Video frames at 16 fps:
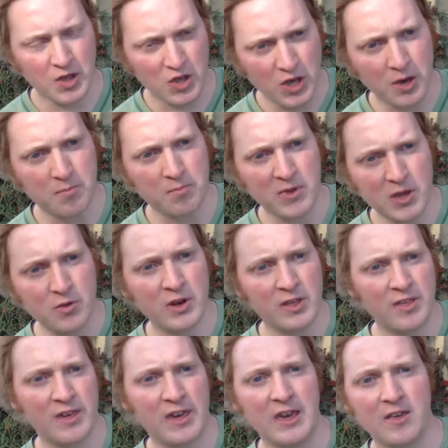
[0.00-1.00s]

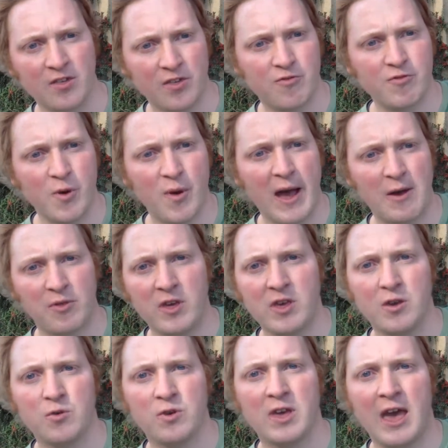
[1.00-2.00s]
communities throughout the
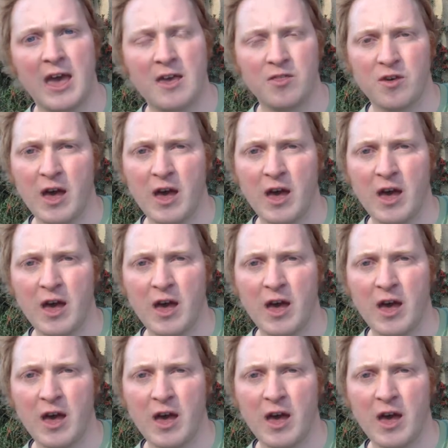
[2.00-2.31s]
UK